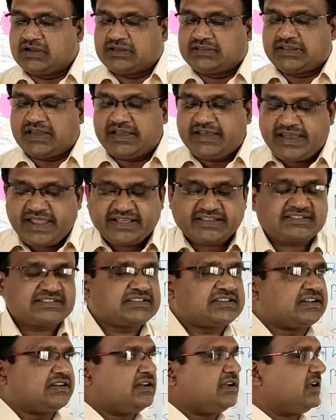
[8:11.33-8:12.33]
The
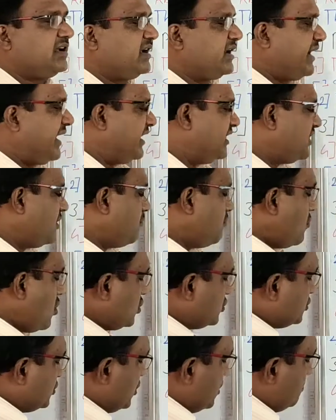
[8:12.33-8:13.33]
next and the
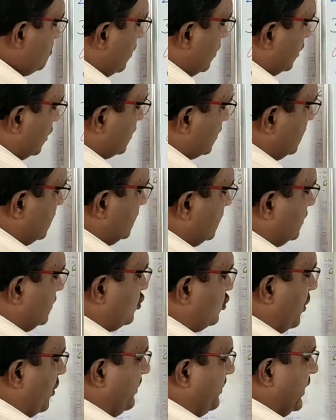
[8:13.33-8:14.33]
most
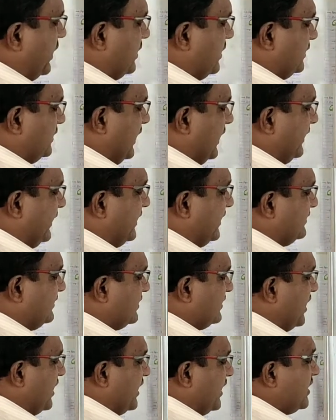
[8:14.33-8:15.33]
important topic, that
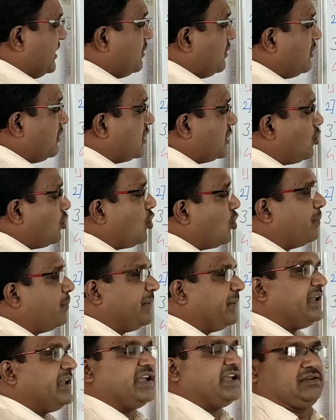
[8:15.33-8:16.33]
is your
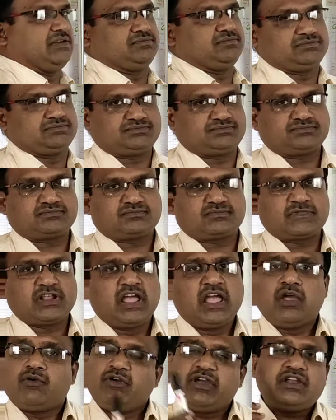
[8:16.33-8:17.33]
opinion.
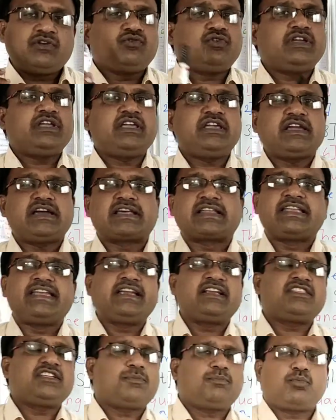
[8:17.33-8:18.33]
When we
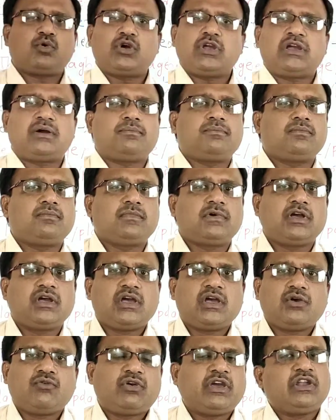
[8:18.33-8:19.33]
read the poem,
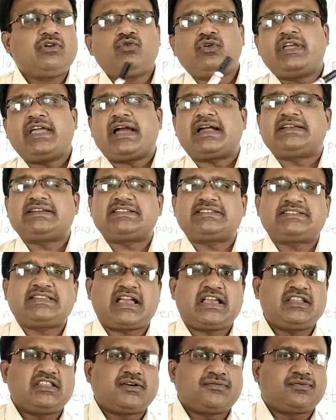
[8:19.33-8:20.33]
when we
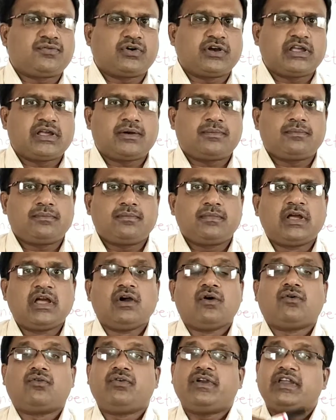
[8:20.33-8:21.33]
understand the poem,
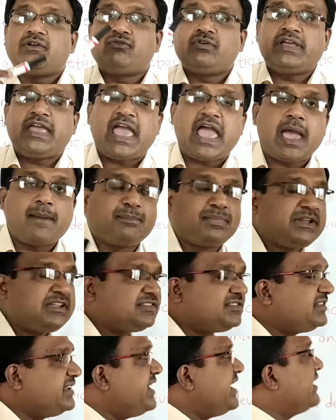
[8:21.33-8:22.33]
when we
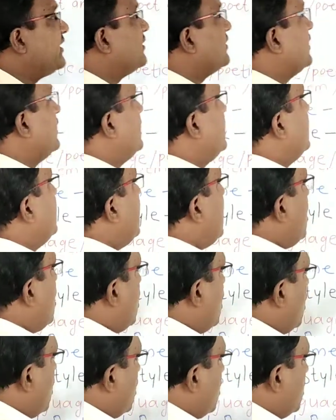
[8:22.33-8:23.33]
appreciate
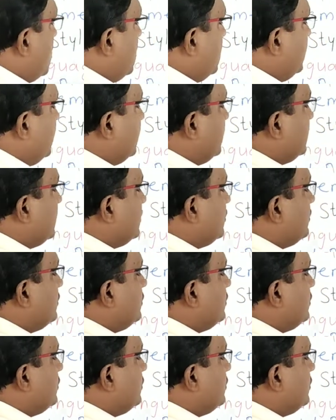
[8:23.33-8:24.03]
all the